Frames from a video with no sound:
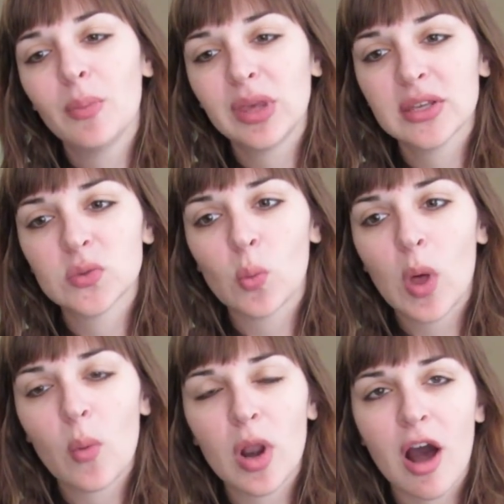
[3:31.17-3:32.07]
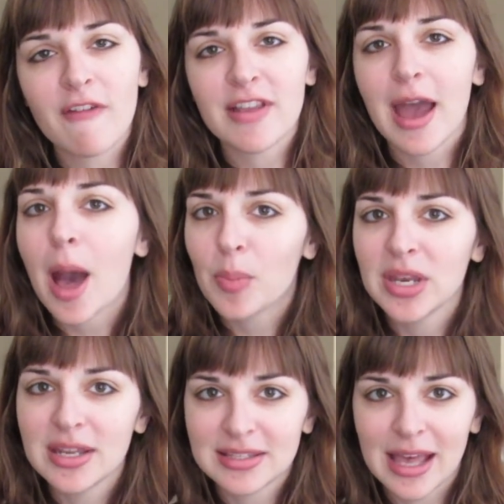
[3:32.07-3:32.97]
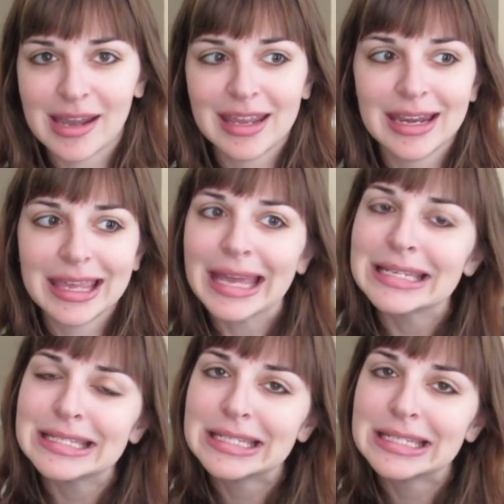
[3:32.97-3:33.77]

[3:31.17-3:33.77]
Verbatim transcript: because what would often happen is that it'd get